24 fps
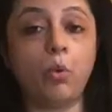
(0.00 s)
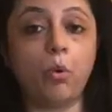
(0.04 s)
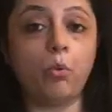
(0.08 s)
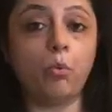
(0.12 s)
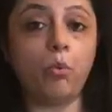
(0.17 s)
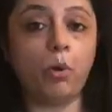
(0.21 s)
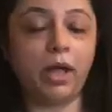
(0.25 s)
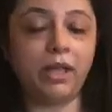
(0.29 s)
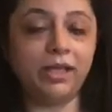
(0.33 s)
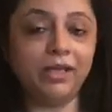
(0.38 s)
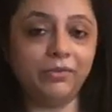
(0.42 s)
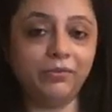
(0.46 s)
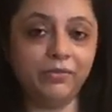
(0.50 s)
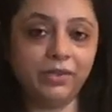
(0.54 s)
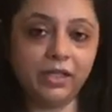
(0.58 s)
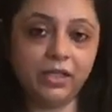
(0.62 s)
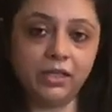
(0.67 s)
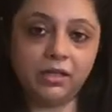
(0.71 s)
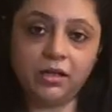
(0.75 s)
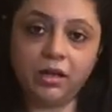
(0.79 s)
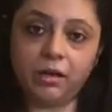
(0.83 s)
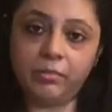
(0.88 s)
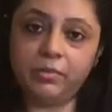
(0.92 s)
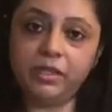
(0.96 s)
while we are
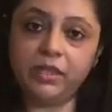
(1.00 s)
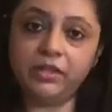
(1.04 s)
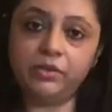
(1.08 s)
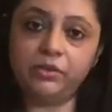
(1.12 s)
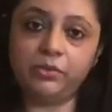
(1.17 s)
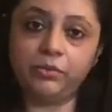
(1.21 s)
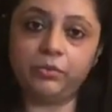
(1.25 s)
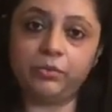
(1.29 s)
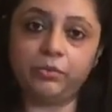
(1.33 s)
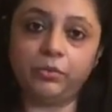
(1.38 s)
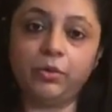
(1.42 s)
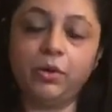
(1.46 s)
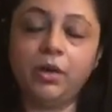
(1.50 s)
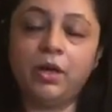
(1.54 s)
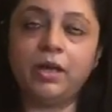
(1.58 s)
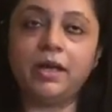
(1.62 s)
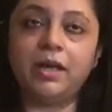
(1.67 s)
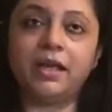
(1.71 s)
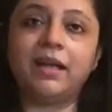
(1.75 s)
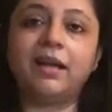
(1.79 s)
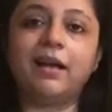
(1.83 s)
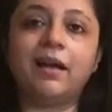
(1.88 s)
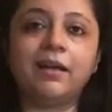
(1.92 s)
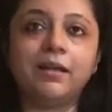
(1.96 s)
coming to
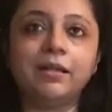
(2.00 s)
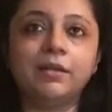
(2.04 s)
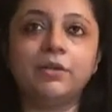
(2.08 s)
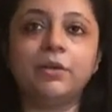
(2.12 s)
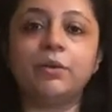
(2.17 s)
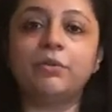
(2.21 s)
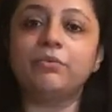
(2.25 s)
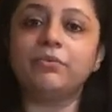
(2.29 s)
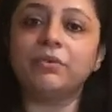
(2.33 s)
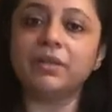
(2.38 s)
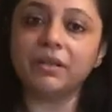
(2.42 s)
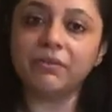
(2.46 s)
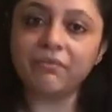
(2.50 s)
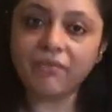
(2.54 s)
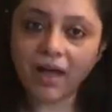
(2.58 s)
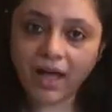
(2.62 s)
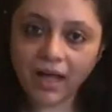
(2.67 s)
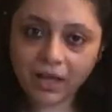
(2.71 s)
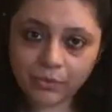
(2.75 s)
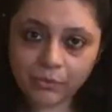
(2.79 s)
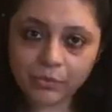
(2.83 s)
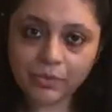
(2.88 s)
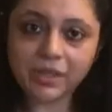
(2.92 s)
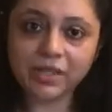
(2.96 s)
a kind of
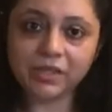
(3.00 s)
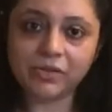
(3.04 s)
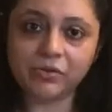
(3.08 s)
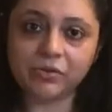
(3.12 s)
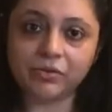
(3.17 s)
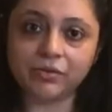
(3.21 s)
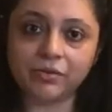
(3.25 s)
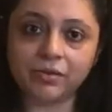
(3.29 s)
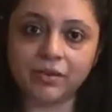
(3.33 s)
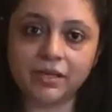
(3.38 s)
evaluation,